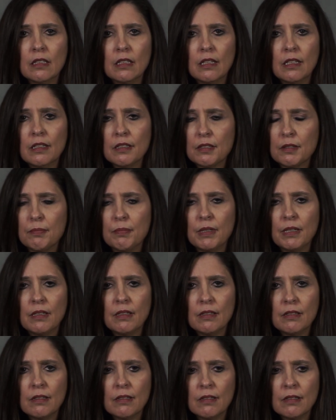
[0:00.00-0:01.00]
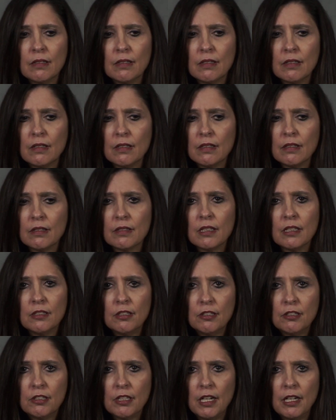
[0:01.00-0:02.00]
it has been such a
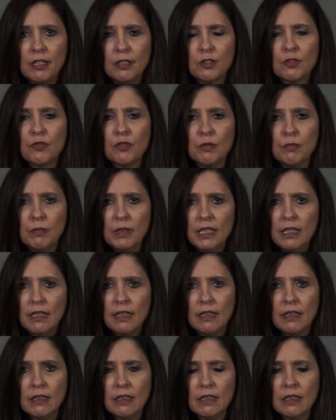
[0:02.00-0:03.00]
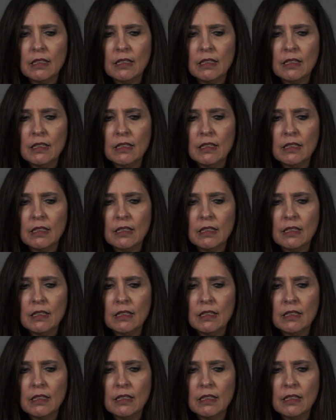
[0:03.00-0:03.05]
change for me.